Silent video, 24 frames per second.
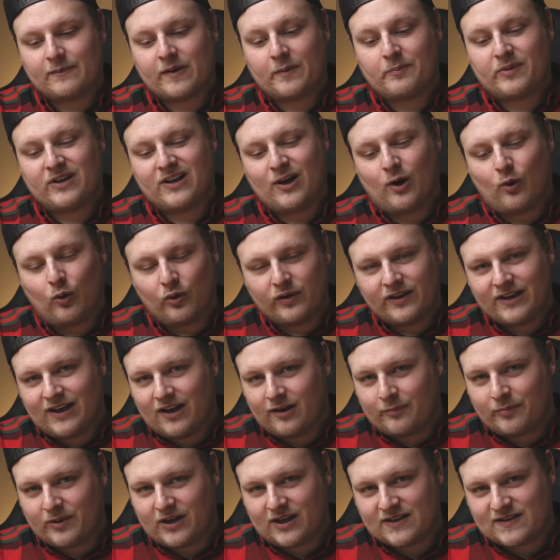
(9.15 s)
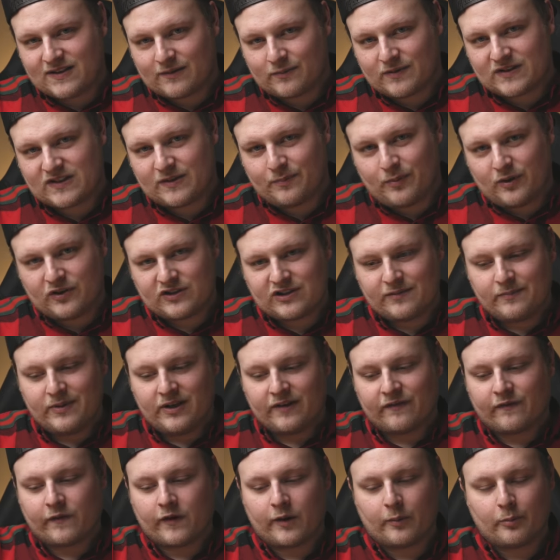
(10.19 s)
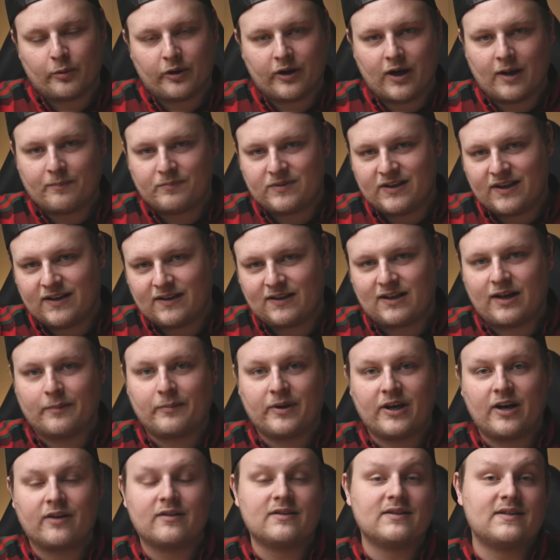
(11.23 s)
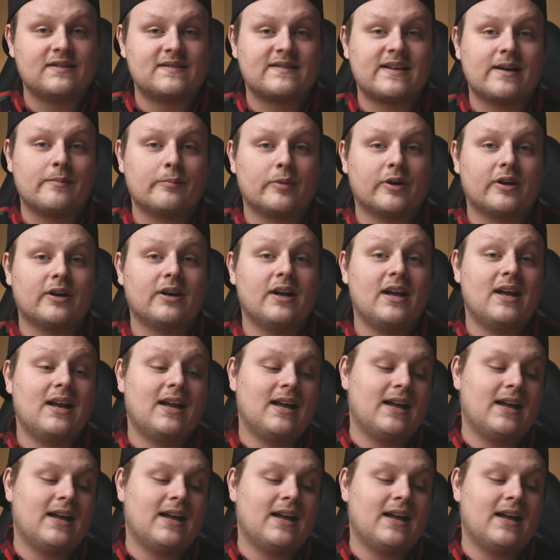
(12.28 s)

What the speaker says: and I've been holding out because there was supposed to be a firmware update coming out in December.